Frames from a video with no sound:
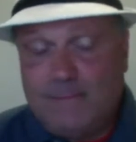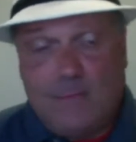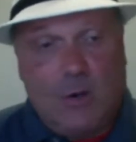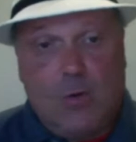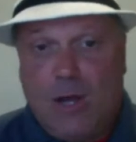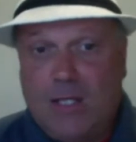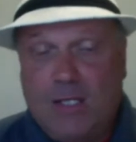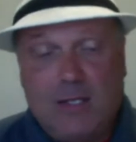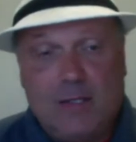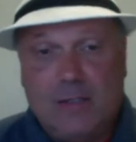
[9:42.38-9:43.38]
no
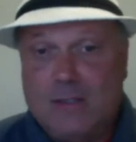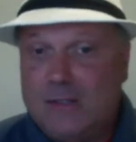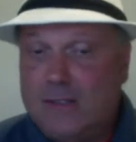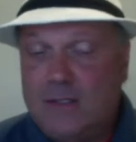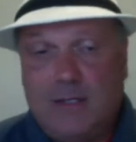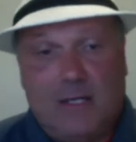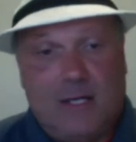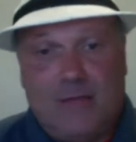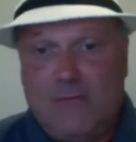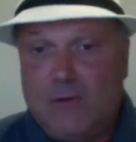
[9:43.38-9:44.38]
white guilt.
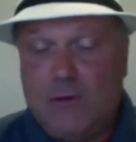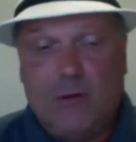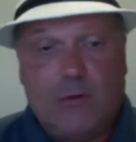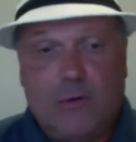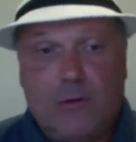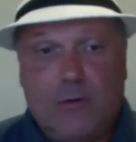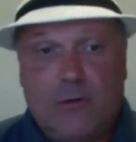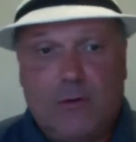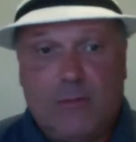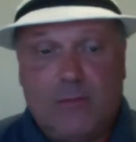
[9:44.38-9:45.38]
If you don't agree with
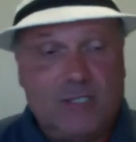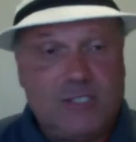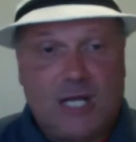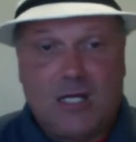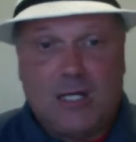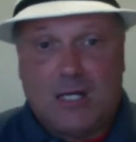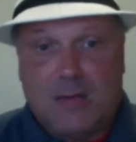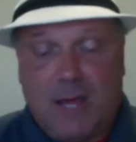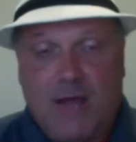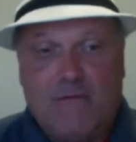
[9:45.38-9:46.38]
him, he's not going to
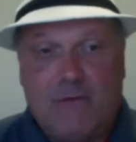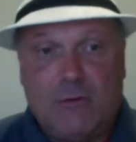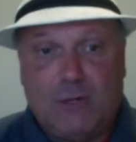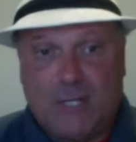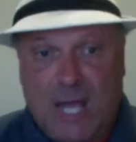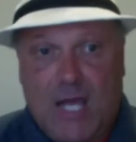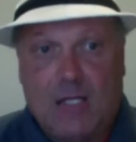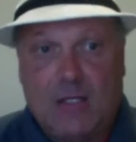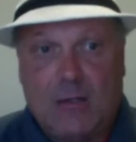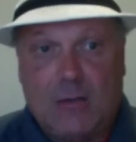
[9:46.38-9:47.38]
come after you and
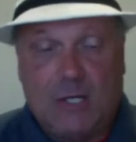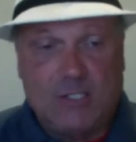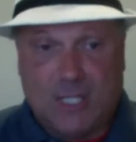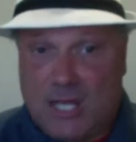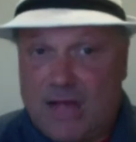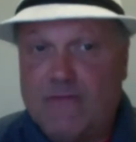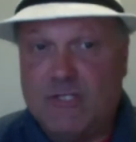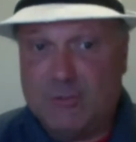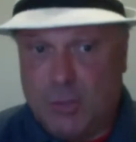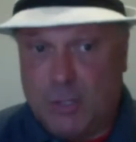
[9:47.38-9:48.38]
attack you as a
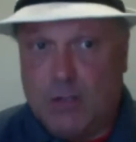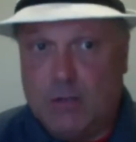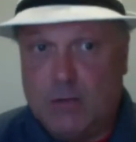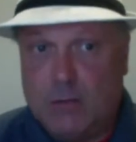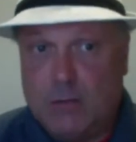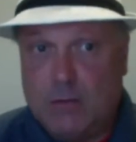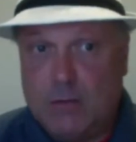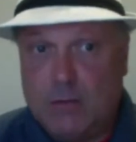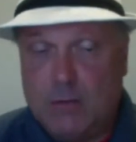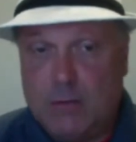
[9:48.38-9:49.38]
leftist will.
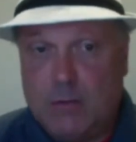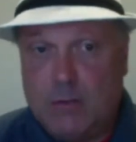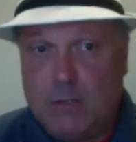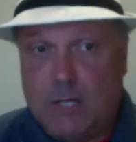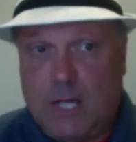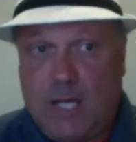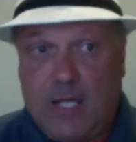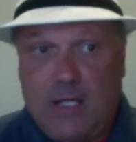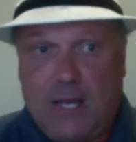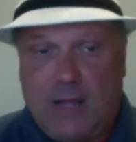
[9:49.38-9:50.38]

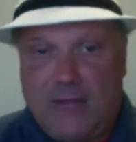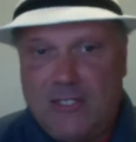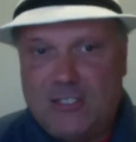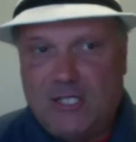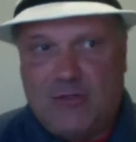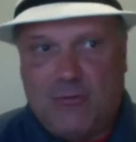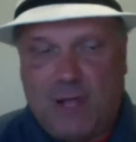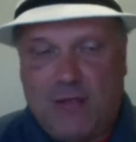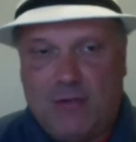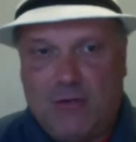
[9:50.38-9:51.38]
And I think she
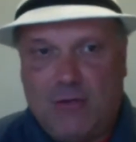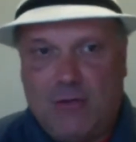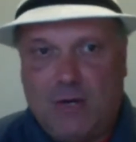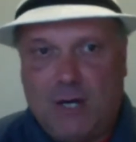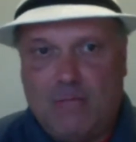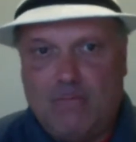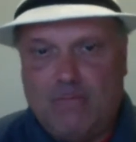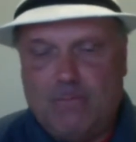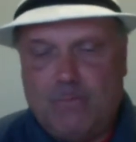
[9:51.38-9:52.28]
threatened to,